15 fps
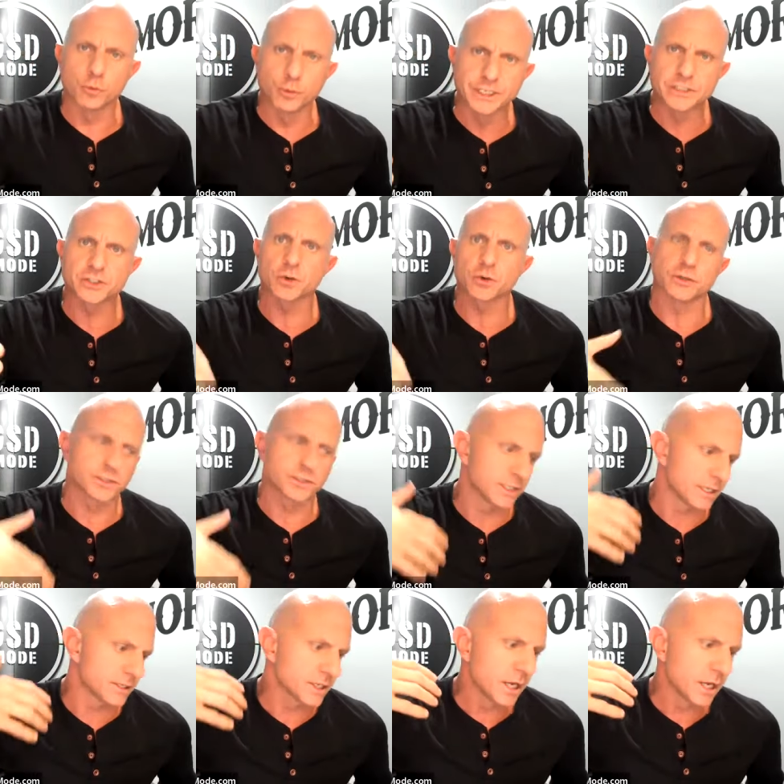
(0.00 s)

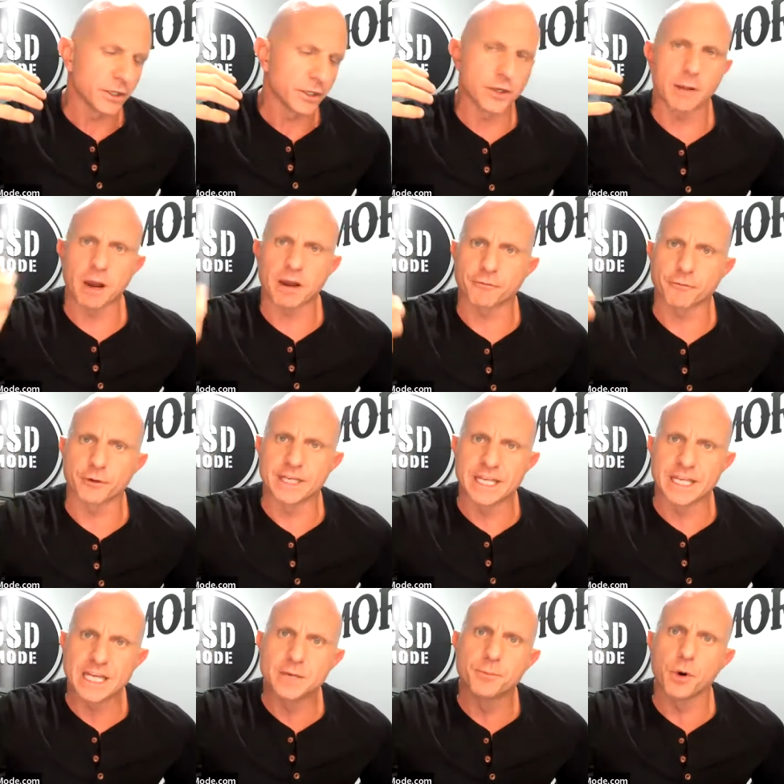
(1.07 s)
resources. You got my free
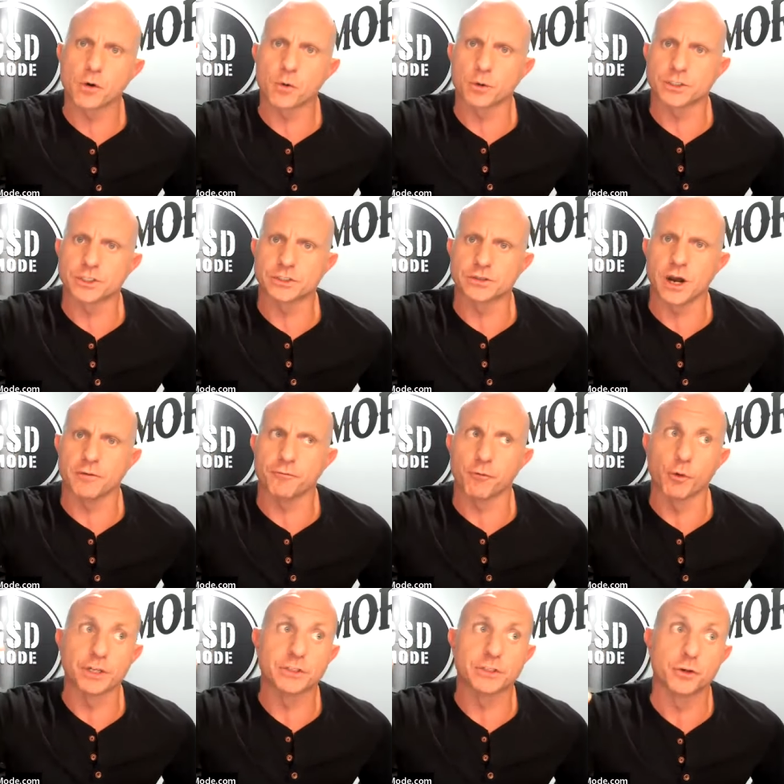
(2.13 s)
ebook, which is uh,
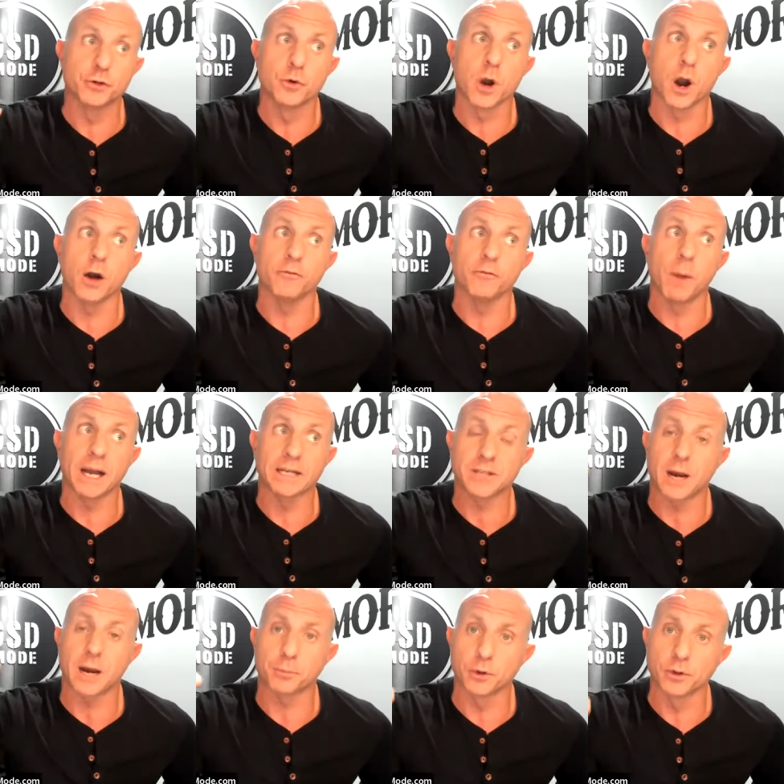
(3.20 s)
42 of my
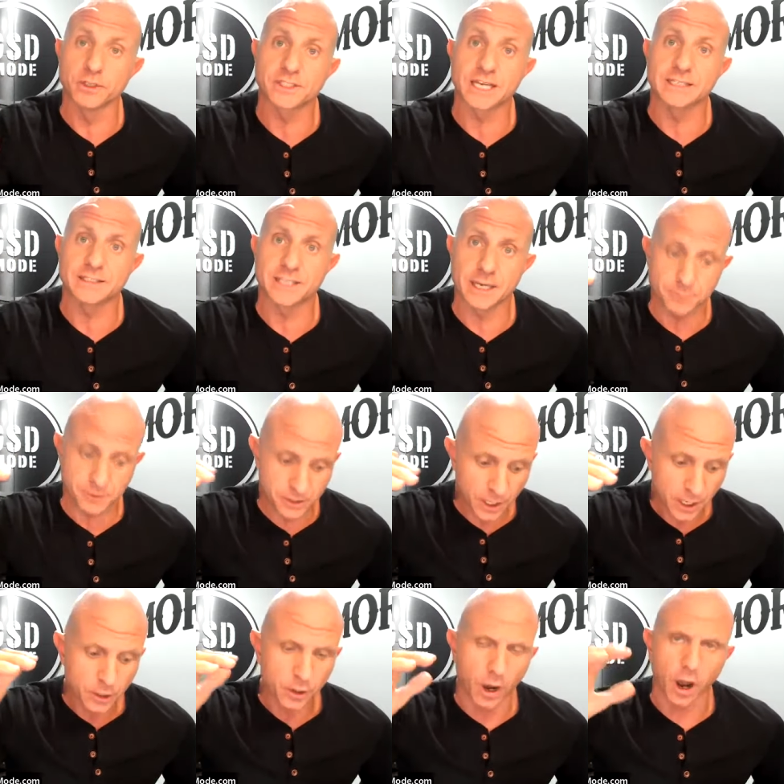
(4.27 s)
top real estate tips.
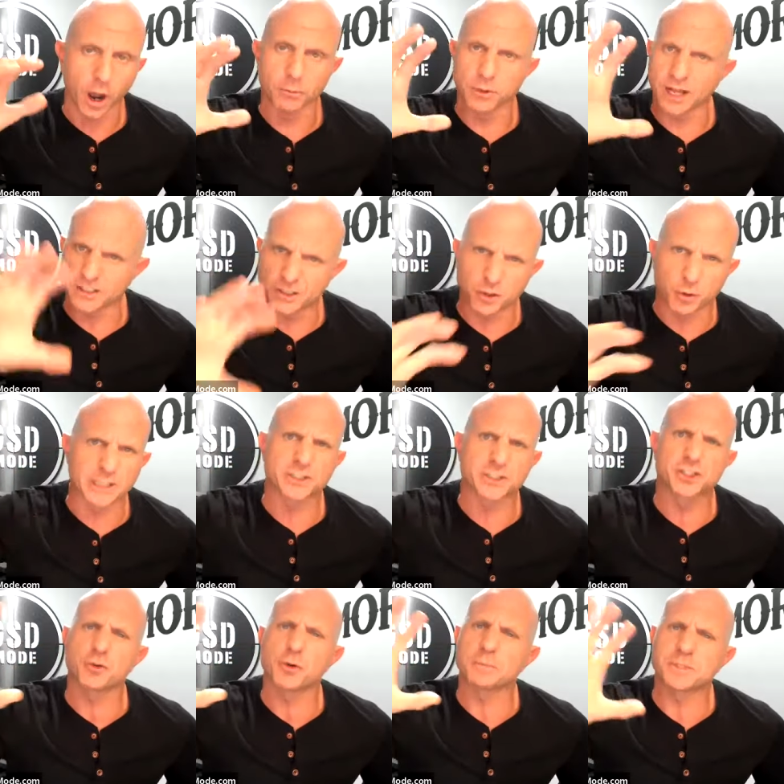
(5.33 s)
Um, a lot of great
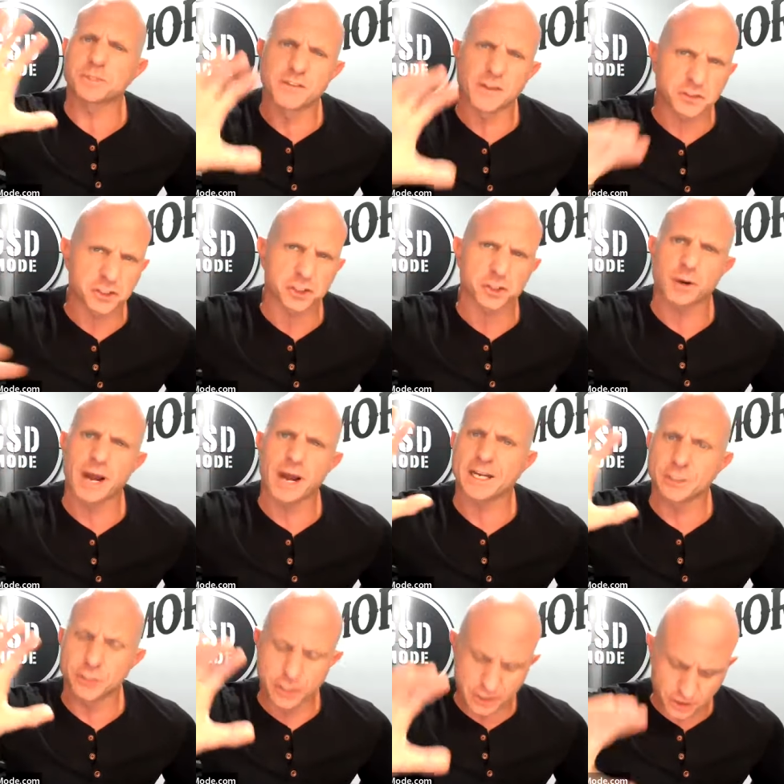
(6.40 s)
scripts in there,
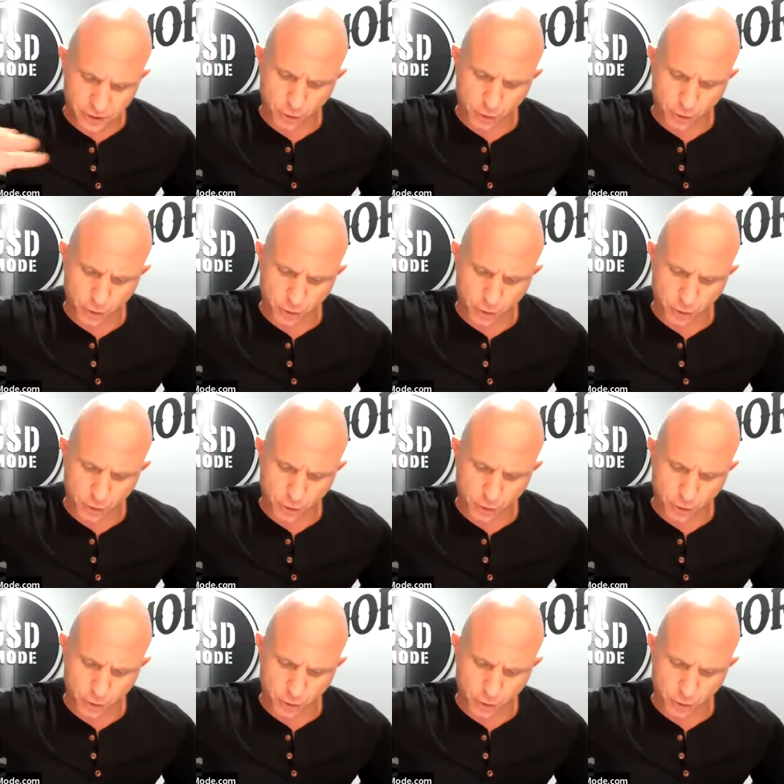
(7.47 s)
strategies